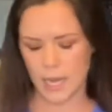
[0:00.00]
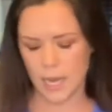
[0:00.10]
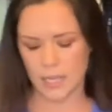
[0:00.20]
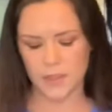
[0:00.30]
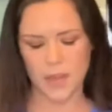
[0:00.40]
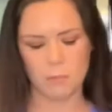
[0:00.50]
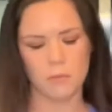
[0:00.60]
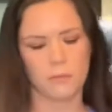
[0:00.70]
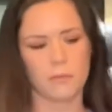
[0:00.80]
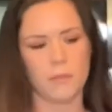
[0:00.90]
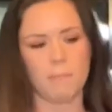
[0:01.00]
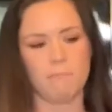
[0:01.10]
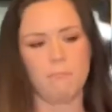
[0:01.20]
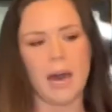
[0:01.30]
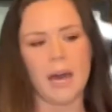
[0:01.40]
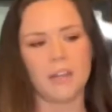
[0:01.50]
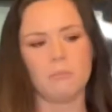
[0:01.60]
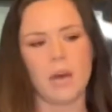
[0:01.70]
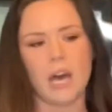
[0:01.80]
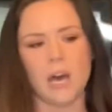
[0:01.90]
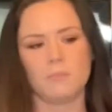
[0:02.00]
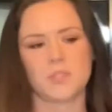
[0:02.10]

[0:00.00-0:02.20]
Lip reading: cut them from the bottom up.